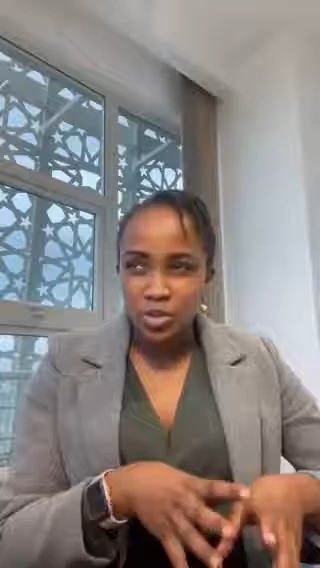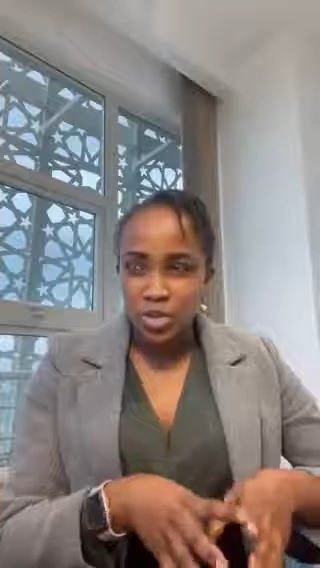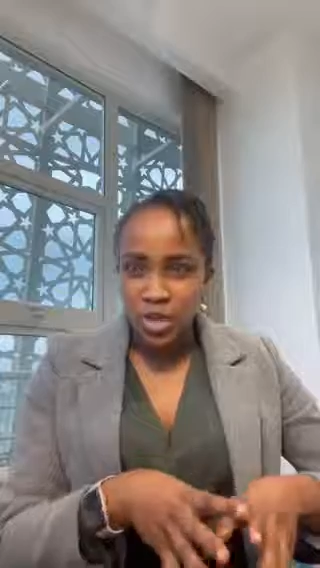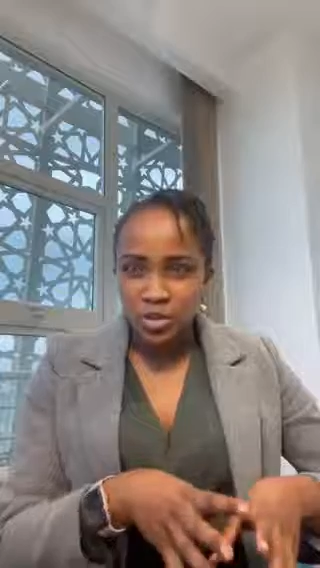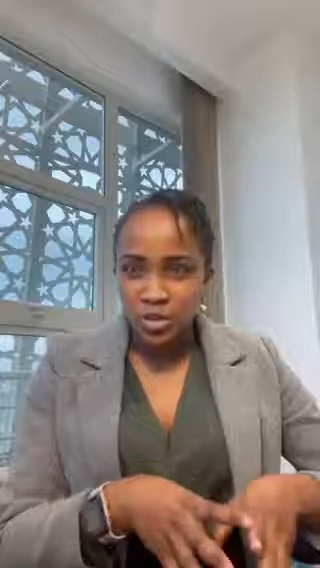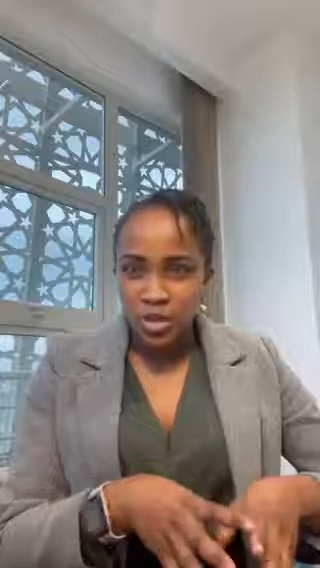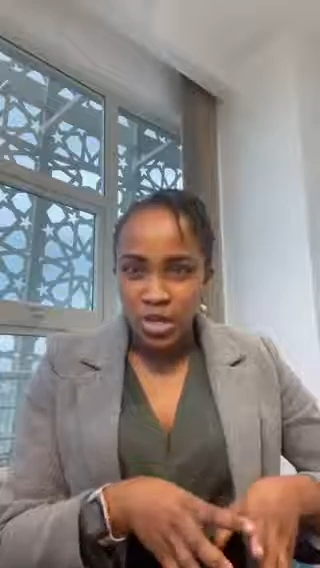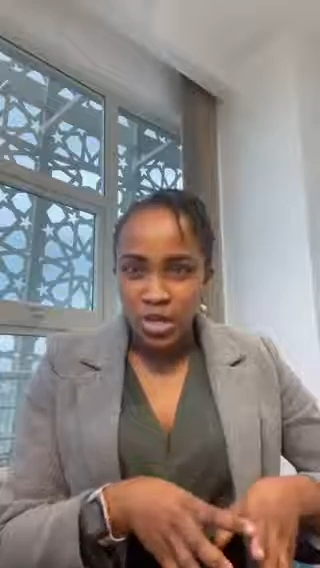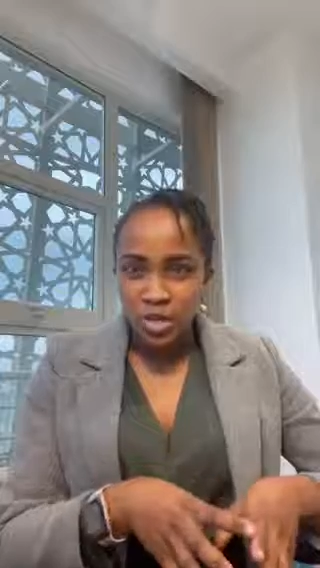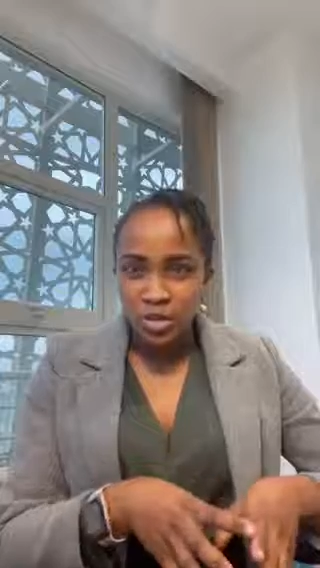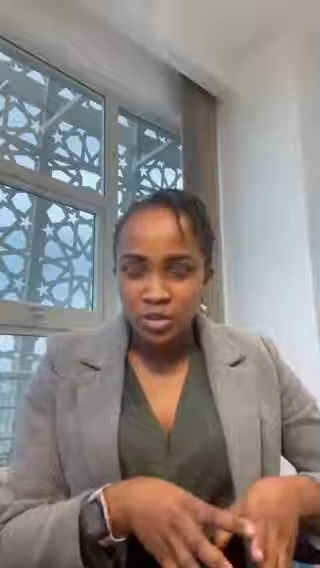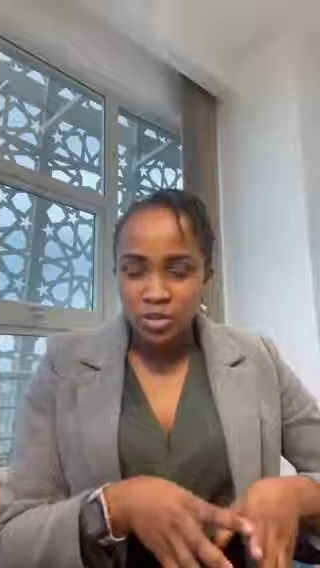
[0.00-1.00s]

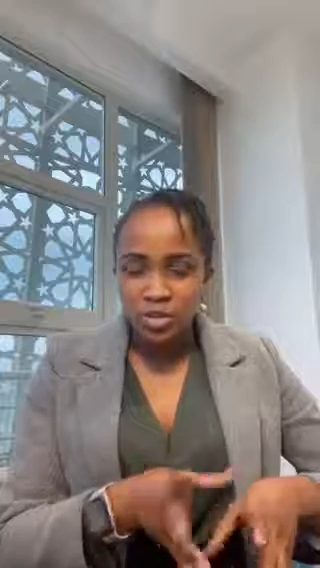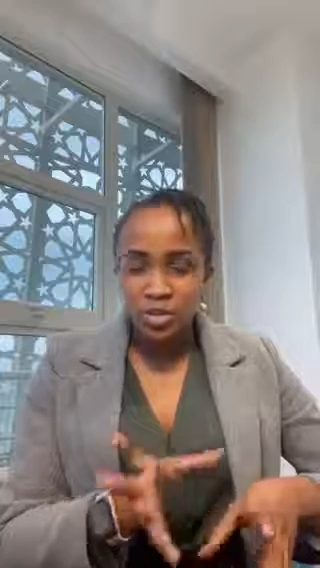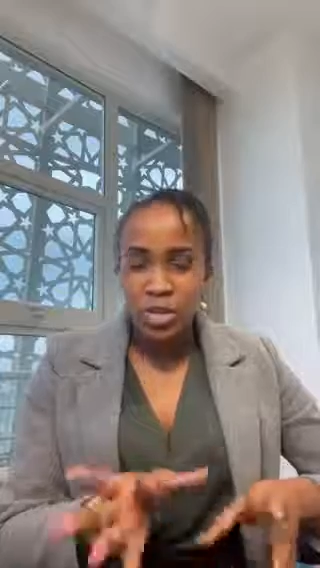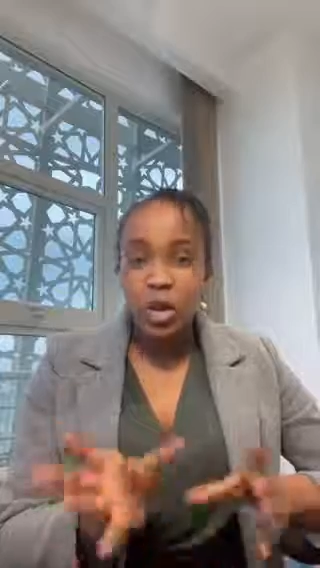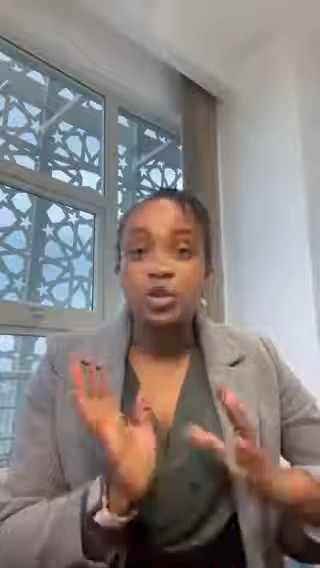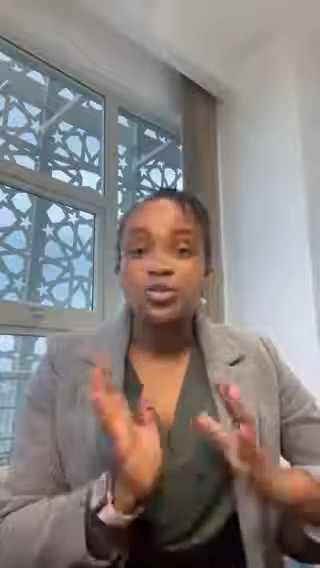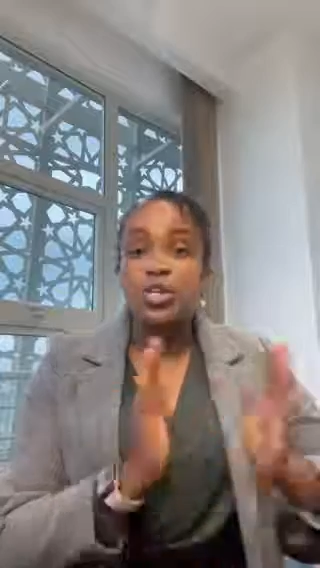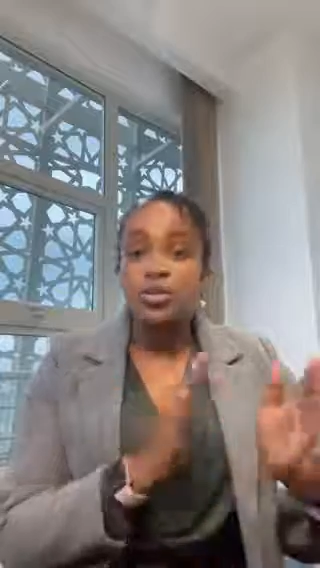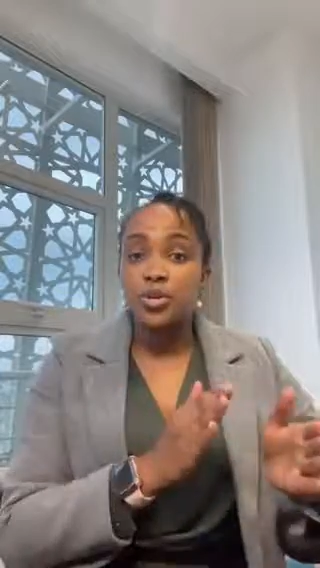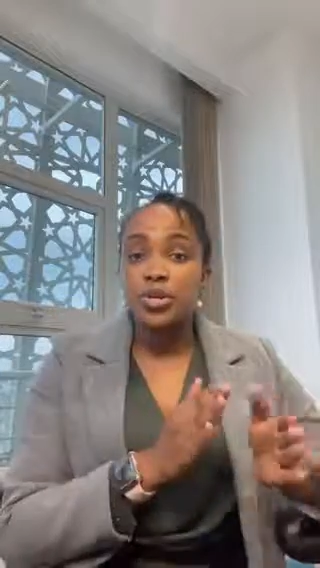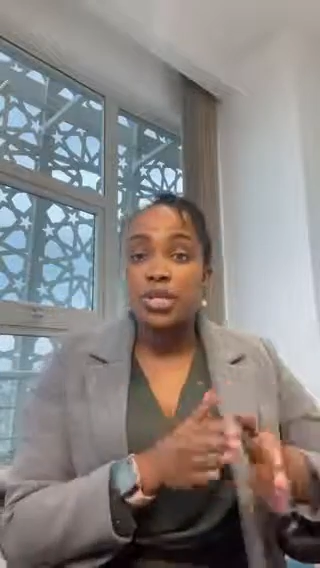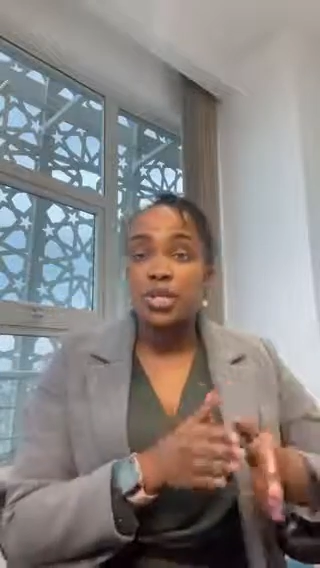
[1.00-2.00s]
January
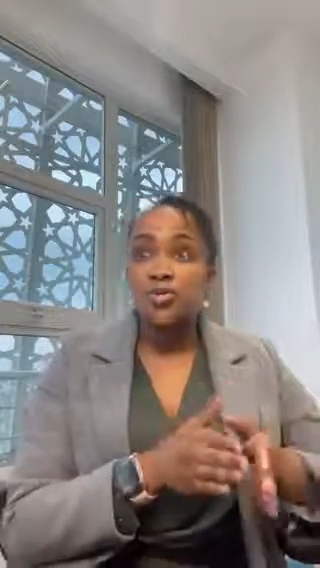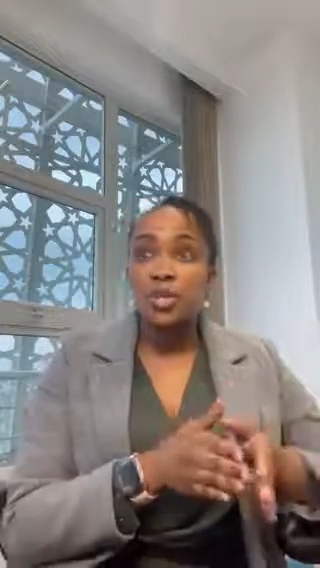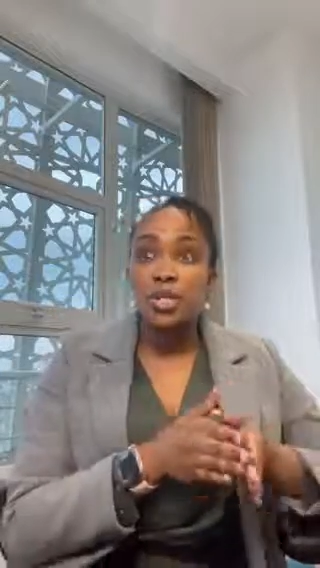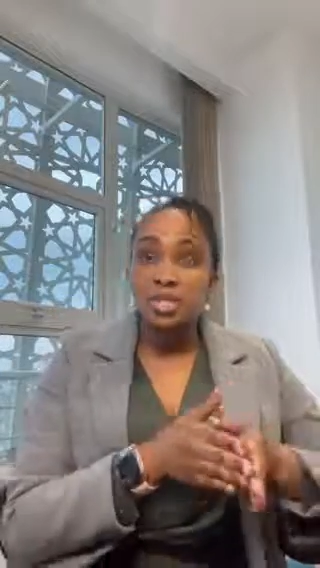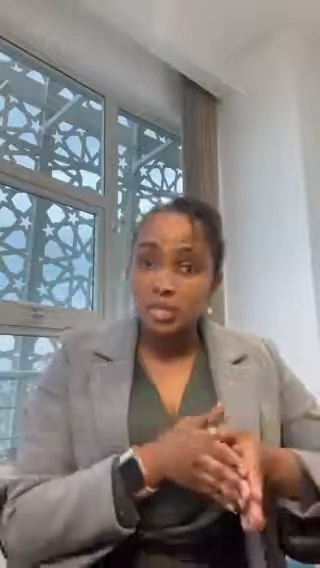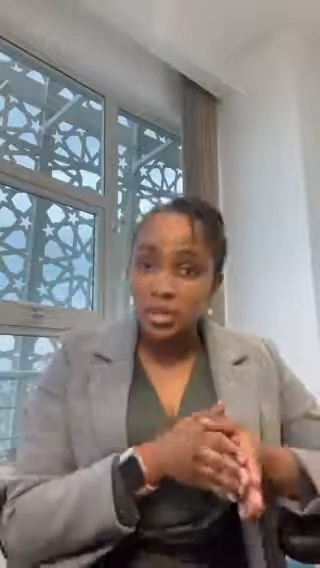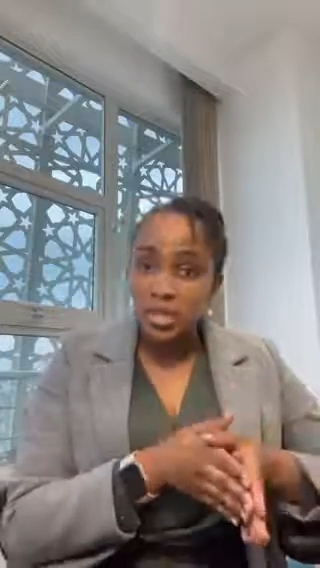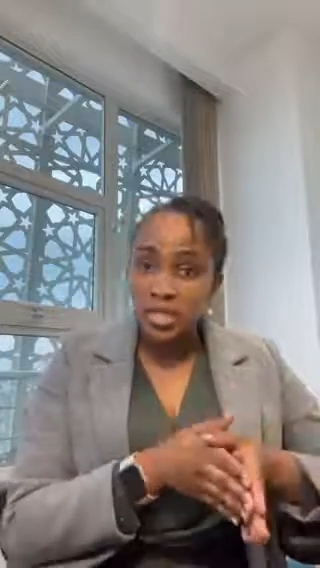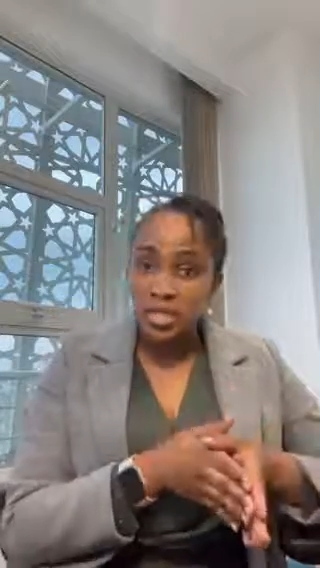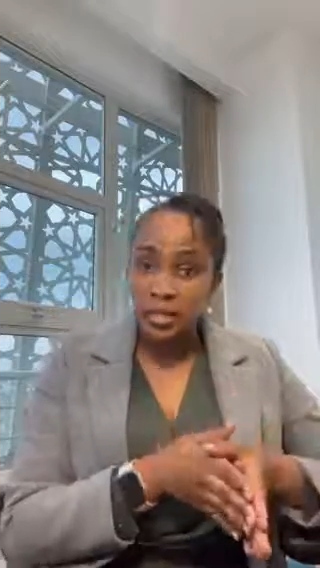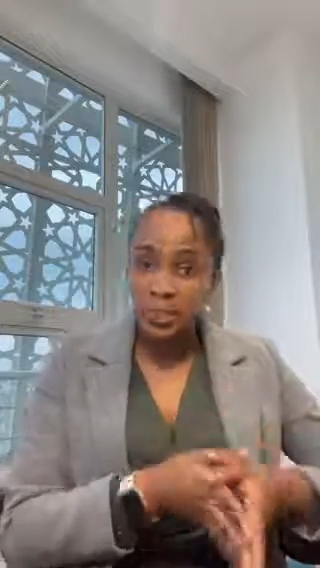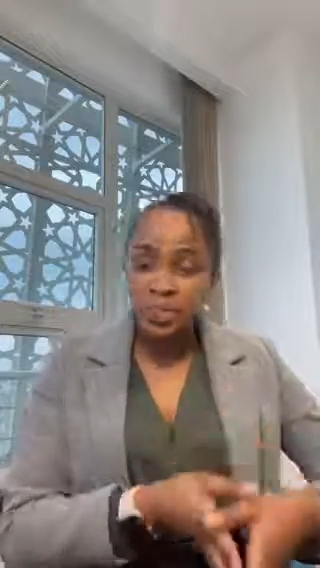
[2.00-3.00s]

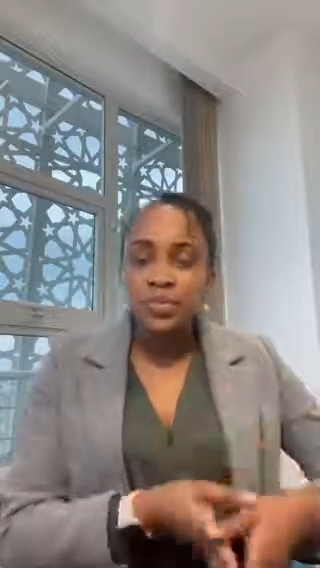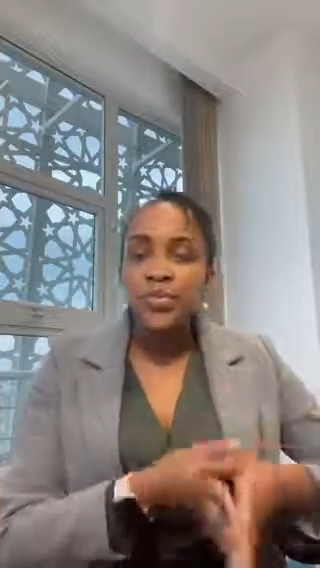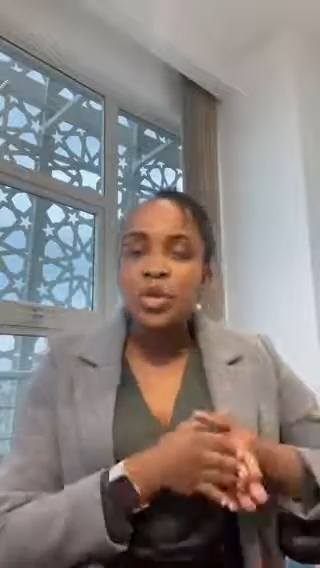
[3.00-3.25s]
2020,